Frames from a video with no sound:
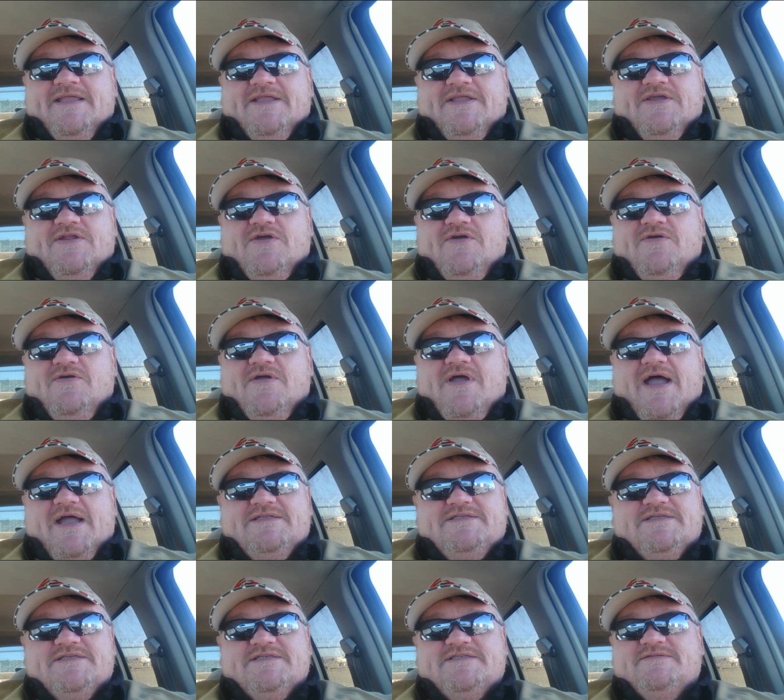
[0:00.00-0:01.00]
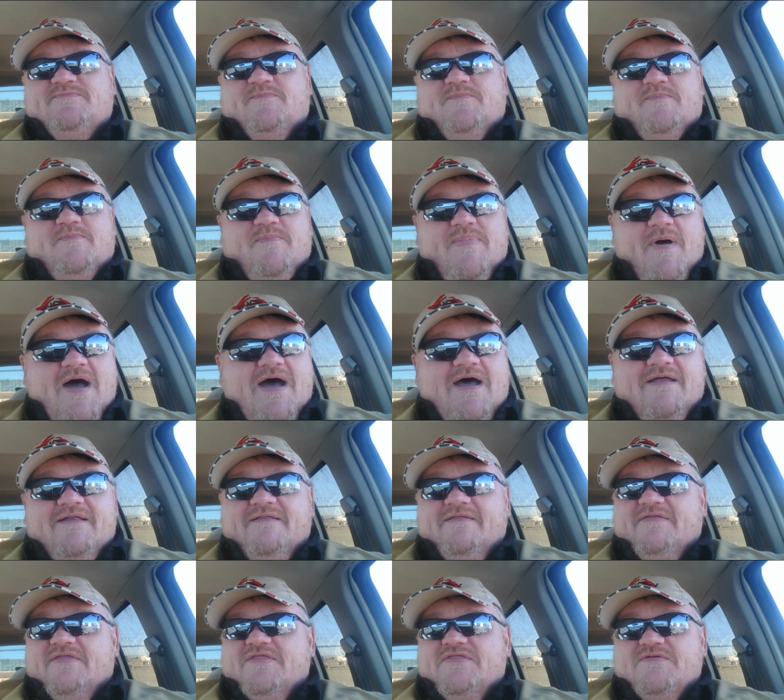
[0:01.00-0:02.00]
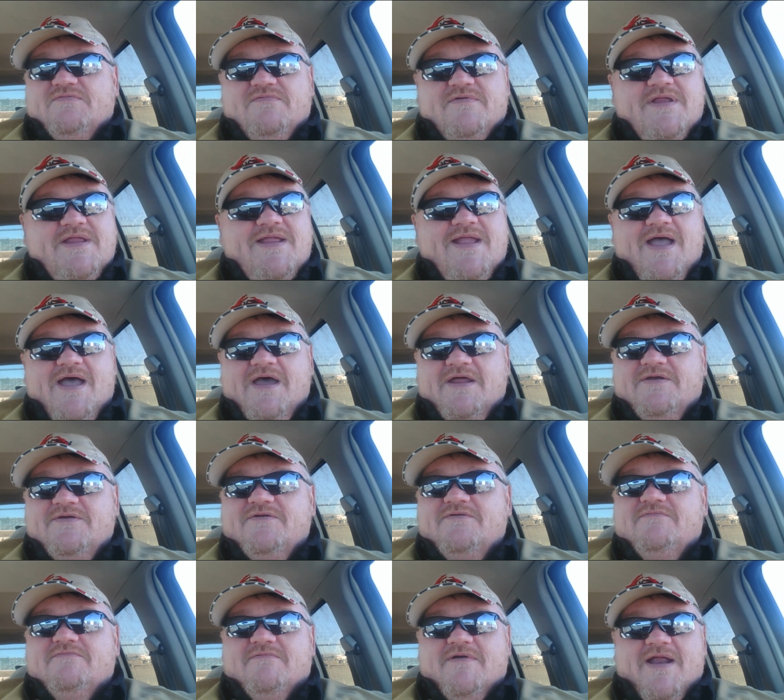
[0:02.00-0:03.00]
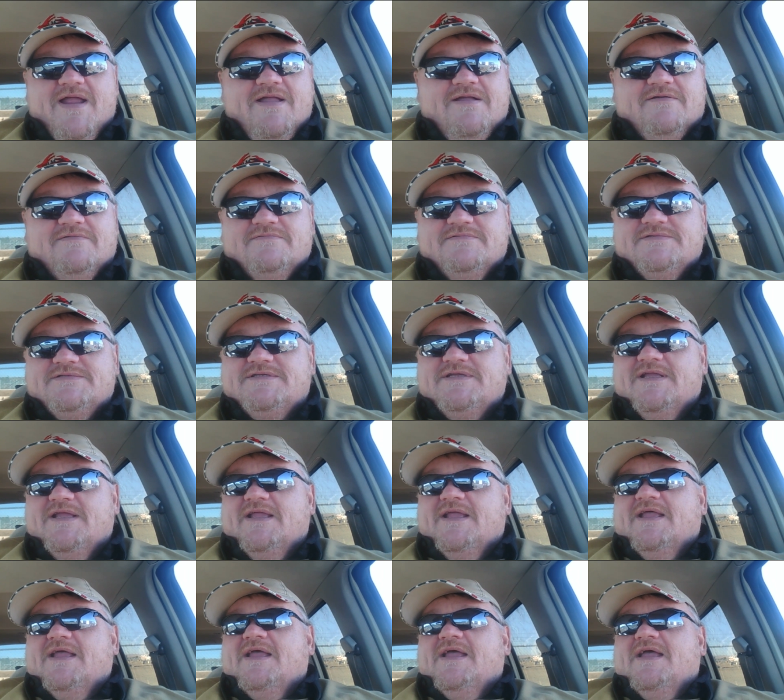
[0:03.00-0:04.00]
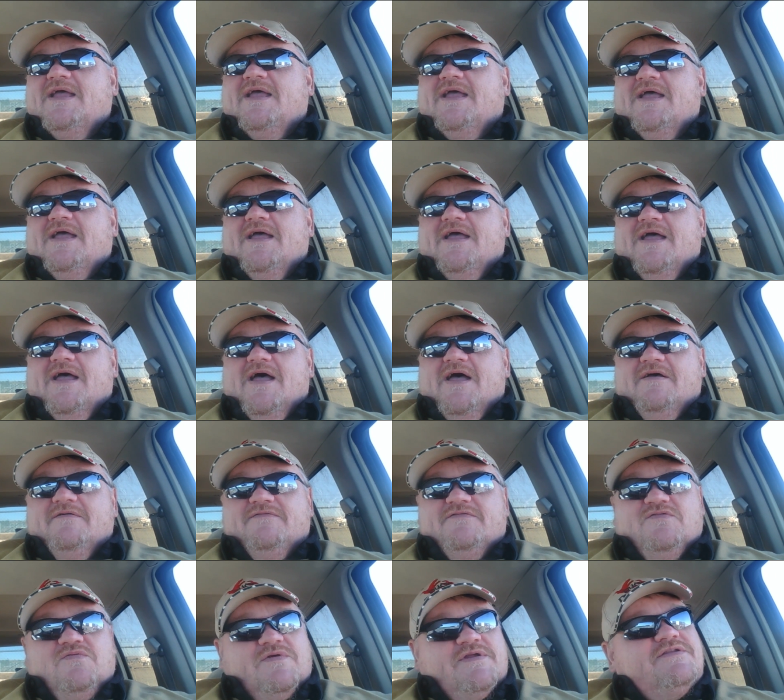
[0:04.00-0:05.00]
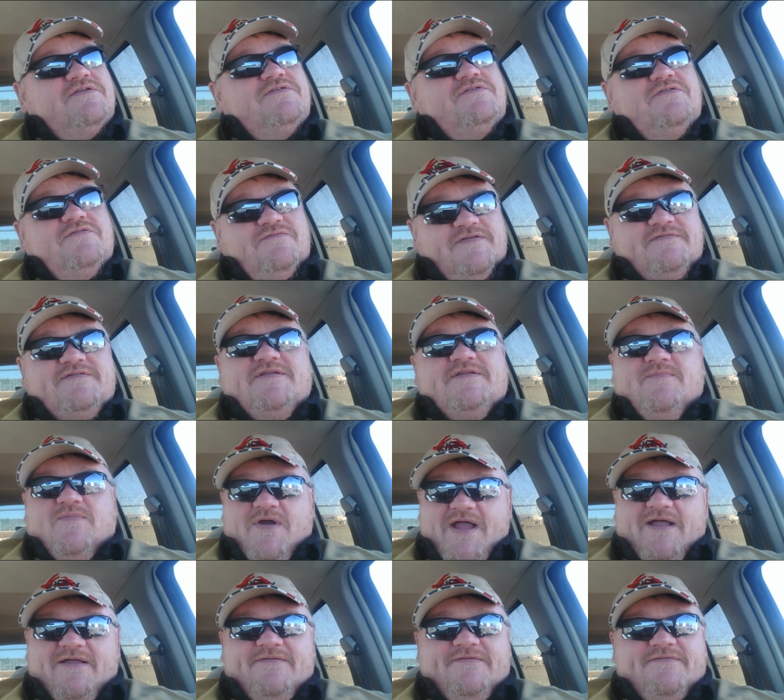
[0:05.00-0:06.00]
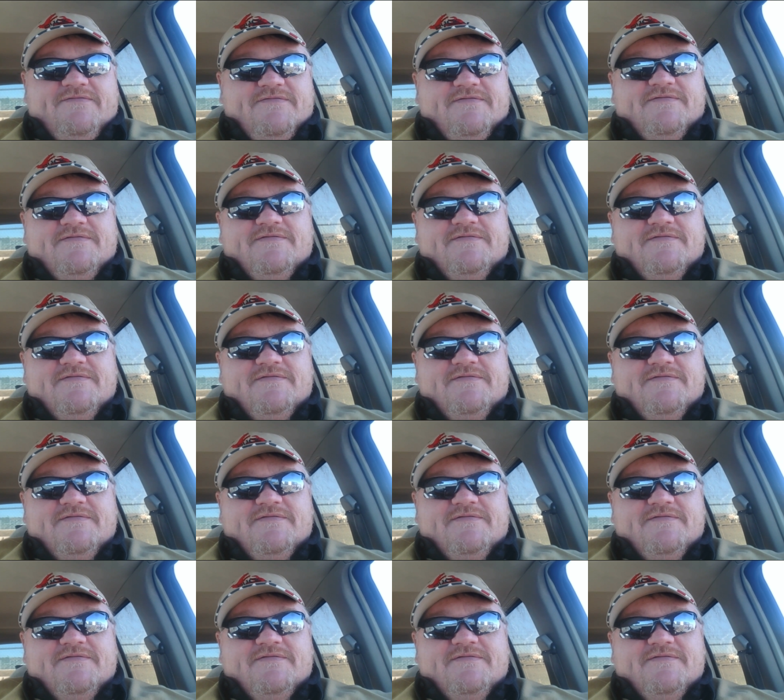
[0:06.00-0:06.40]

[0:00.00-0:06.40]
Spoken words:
I just bought 300 rounds of 22-50 brass.